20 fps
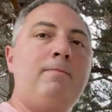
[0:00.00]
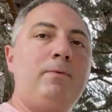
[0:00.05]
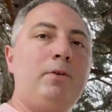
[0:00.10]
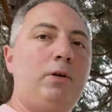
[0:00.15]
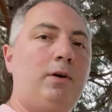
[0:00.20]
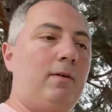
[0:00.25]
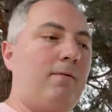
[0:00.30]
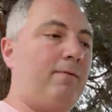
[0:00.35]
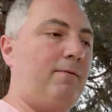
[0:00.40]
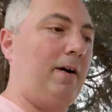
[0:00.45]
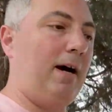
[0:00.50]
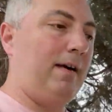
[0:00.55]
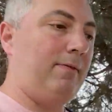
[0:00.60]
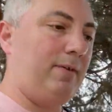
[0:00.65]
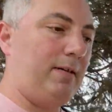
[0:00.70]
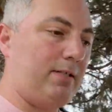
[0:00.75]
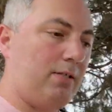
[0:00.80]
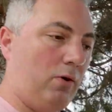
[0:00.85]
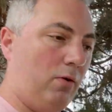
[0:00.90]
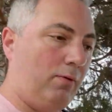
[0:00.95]
You can find
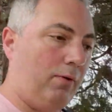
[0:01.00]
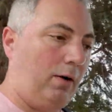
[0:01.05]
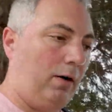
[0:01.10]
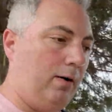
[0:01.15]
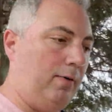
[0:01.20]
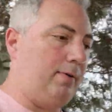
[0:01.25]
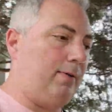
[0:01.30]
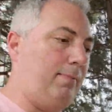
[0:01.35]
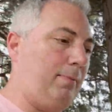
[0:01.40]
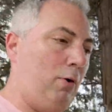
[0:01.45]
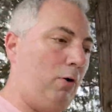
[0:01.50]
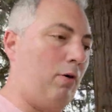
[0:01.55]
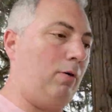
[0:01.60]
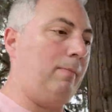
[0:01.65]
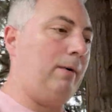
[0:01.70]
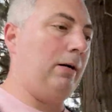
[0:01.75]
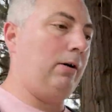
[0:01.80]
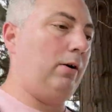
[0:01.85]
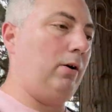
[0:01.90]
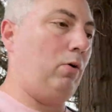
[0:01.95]
this over on the
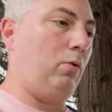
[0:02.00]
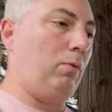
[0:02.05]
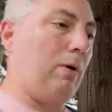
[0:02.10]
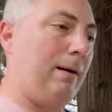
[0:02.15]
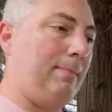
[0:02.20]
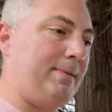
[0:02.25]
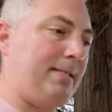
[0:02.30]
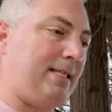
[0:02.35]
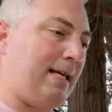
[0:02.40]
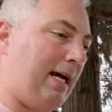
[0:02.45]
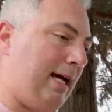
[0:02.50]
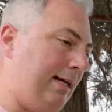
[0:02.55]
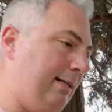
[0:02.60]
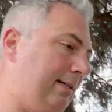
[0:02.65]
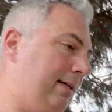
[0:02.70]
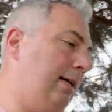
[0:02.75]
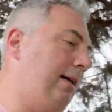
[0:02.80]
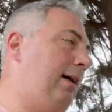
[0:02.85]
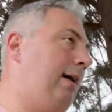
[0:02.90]
Pokemon Go website.